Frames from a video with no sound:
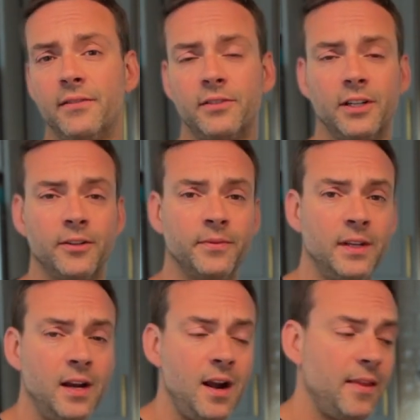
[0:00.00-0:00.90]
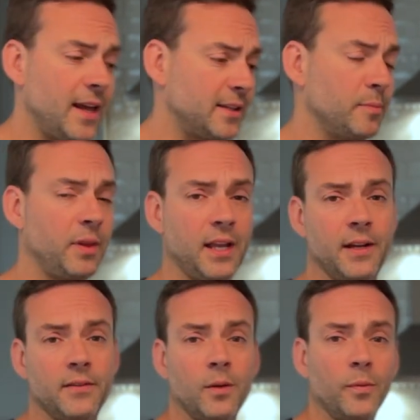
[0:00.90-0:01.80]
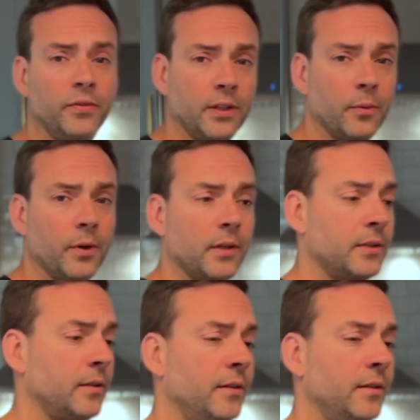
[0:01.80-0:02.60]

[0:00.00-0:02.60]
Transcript: So that's the plan, hopefully it works.